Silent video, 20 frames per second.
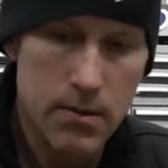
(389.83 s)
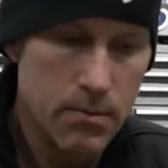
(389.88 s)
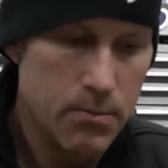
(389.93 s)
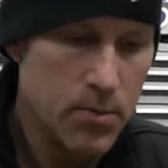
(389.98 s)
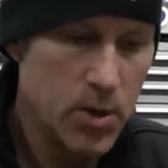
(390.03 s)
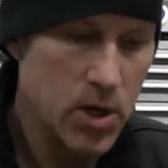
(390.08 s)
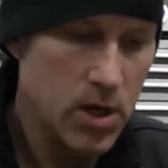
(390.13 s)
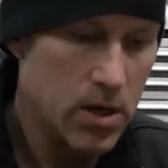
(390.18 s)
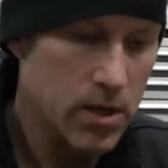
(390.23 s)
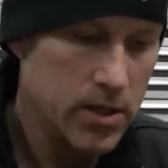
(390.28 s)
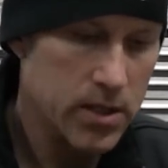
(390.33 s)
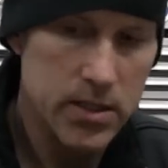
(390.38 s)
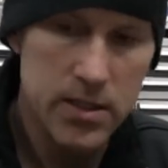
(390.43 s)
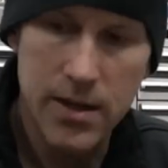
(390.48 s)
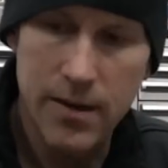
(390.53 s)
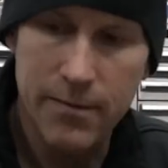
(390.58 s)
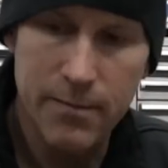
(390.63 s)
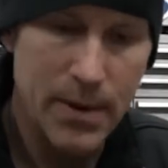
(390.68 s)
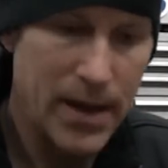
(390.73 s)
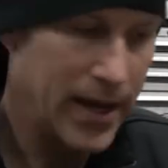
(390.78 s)
Put all this
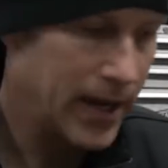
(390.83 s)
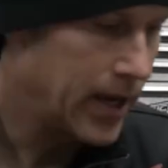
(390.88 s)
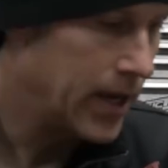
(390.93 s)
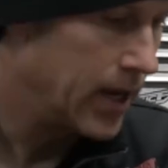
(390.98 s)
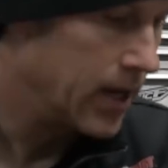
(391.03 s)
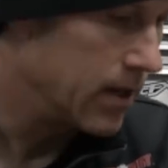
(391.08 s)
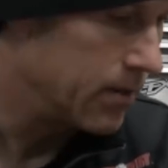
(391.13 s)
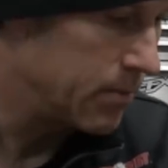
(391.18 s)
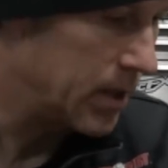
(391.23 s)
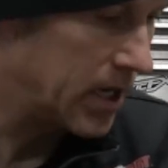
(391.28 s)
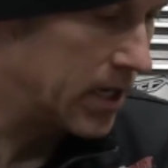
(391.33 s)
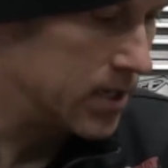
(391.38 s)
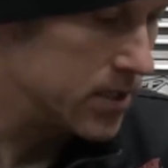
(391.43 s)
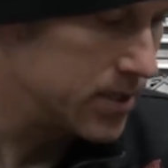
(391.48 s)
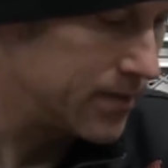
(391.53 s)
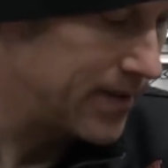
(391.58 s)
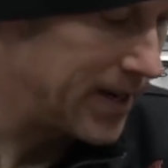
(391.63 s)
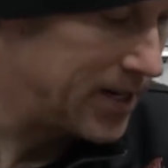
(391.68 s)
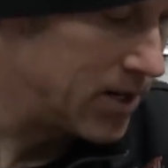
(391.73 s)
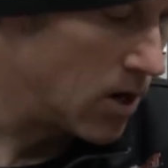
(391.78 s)
stuff back in, because
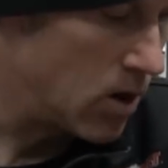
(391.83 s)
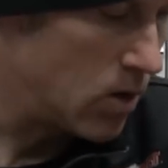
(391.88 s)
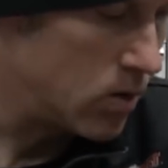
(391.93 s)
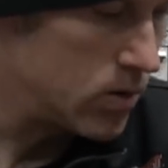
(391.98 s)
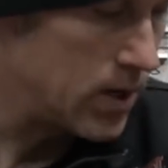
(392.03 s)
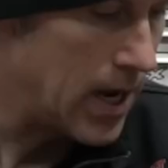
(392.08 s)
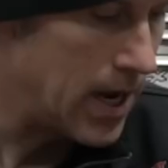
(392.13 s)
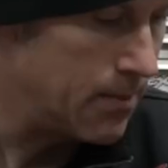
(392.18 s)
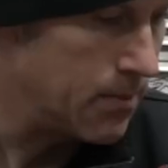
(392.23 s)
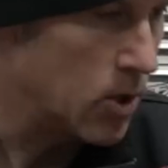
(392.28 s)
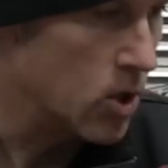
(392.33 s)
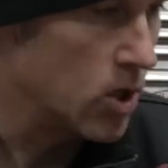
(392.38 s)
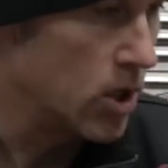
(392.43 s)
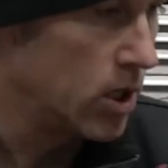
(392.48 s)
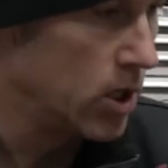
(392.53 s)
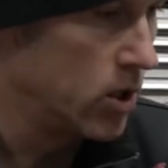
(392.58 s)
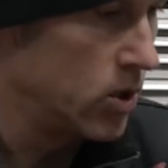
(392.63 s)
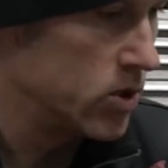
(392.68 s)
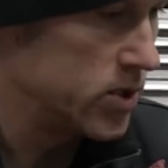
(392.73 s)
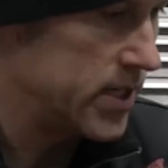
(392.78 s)
if I don't, I'm going to
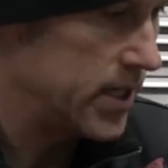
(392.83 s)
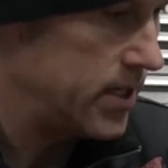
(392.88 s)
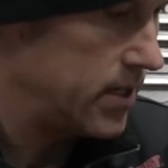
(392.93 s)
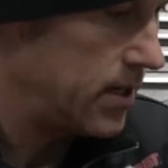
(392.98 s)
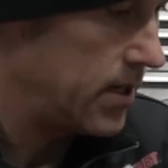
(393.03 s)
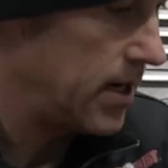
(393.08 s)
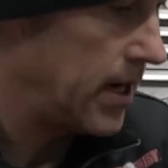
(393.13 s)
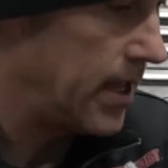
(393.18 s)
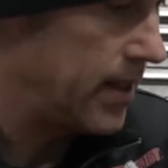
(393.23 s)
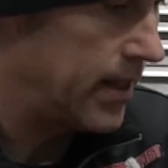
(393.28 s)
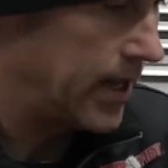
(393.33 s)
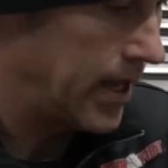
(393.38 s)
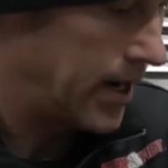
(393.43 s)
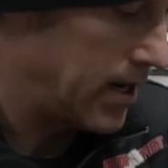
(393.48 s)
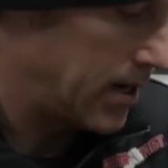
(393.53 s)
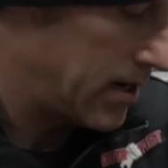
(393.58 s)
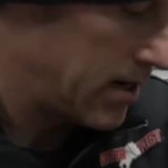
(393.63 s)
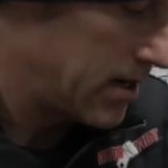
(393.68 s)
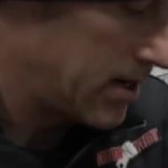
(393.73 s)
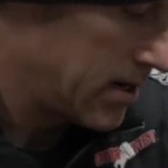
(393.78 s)
lose it, and then